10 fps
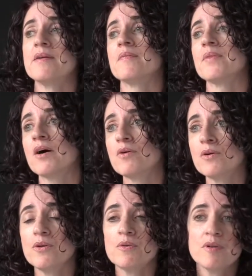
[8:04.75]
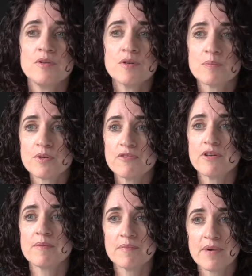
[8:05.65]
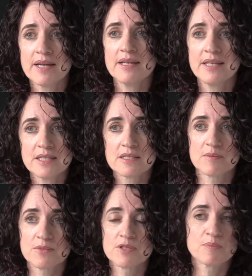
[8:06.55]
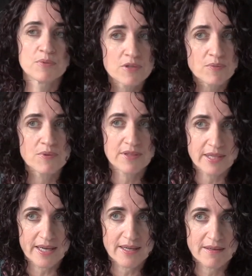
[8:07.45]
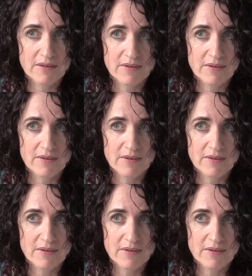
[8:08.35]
Now, you and your boyfriend might need some support with that,